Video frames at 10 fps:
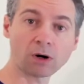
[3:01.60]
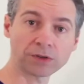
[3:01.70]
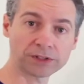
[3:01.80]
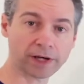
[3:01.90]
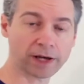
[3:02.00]

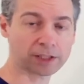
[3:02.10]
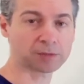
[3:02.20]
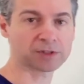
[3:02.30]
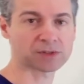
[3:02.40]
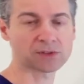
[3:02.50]
the
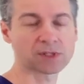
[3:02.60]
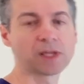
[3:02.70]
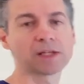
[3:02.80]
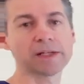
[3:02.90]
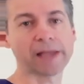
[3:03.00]
documents.
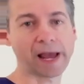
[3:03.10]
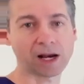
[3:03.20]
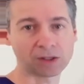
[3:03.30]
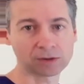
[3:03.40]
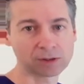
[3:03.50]

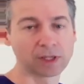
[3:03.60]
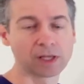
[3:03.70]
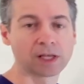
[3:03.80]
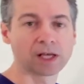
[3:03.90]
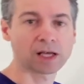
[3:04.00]
Now,
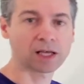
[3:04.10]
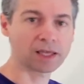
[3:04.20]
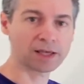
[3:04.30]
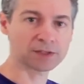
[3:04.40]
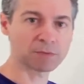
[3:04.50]

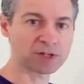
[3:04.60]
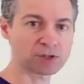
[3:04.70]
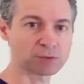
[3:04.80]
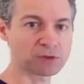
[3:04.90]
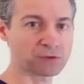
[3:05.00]
as
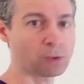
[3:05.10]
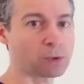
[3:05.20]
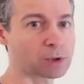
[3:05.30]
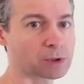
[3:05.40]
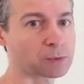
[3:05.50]
mentioned
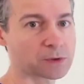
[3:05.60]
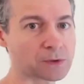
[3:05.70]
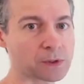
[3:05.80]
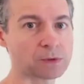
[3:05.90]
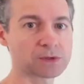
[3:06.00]
before with
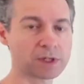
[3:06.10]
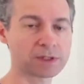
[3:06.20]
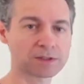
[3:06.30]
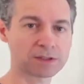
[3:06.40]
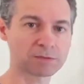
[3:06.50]
cosine
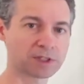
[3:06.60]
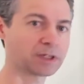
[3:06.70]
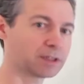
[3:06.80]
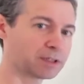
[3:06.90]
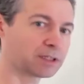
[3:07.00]

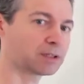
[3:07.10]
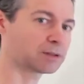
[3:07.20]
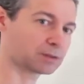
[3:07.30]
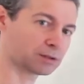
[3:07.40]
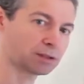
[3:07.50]
similarity,
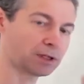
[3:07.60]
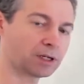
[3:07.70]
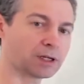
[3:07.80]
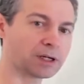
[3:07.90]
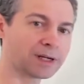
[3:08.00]

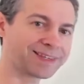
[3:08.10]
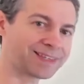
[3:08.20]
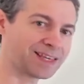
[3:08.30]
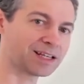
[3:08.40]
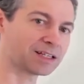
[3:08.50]

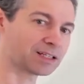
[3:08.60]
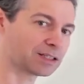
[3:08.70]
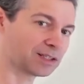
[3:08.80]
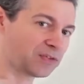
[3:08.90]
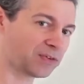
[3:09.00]
again,
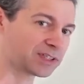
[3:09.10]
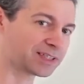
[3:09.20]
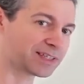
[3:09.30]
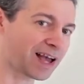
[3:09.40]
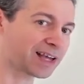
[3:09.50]
if a
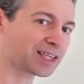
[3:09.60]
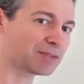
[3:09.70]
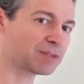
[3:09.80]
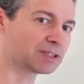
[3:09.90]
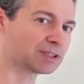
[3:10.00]

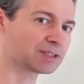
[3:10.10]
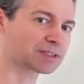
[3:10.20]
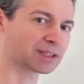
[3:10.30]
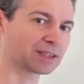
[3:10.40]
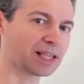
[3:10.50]
document
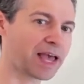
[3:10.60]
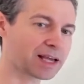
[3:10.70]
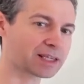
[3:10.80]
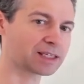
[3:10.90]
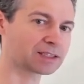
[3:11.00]
is
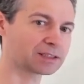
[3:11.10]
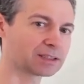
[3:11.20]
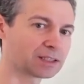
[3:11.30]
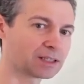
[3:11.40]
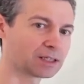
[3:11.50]
lacking,
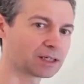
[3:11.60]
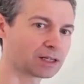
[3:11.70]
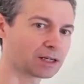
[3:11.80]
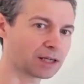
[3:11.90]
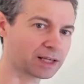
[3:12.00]

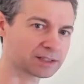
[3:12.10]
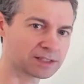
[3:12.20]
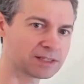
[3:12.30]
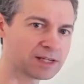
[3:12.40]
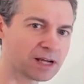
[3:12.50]
has
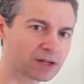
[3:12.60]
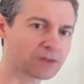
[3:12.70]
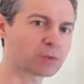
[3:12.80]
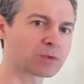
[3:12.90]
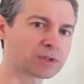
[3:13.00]
none of
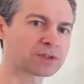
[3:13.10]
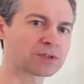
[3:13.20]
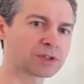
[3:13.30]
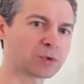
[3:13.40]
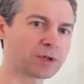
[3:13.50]
the words
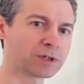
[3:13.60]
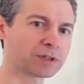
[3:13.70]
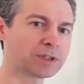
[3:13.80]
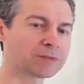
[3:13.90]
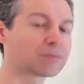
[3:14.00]
in a
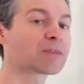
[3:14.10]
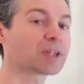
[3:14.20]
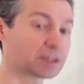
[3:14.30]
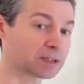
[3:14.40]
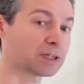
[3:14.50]
query,
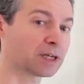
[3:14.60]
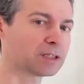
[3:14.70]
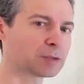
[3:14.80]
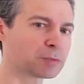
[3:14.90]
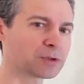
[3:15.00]
it's going to end
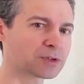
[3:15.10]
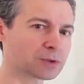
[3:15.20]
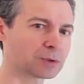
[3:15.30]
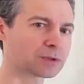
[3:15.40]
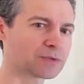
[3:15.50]
up with a
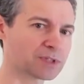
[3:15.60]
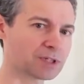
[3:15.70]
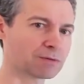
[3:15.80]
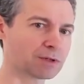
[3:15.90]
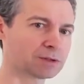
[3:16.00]
score of
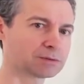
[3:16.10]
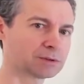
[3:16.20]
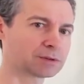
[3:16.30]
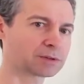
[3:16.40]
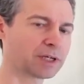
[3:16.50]
0.
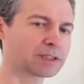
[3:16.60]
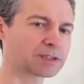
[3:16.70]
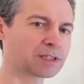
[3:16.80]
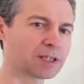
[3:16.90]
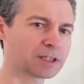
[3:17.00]
Okay, it's
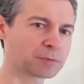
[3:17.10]
going to